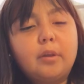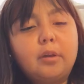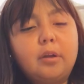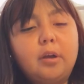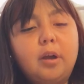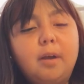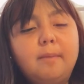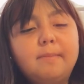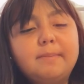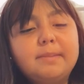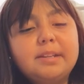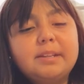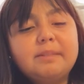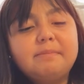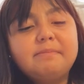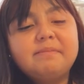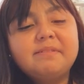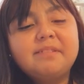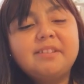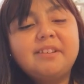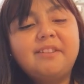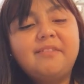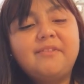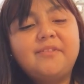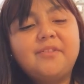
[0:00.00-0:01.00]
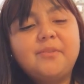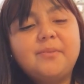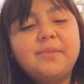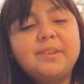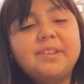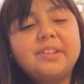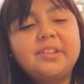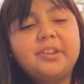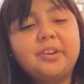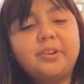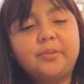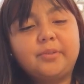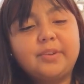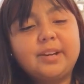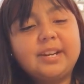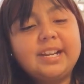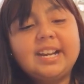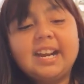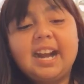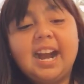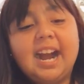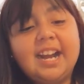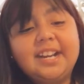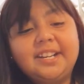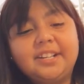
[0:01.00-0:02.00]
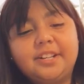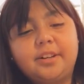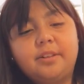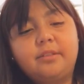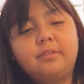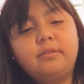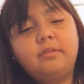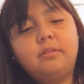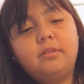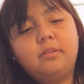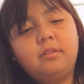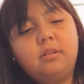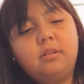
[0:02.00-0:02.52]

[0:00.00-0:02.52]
Comment down below if you eat the green. I don't.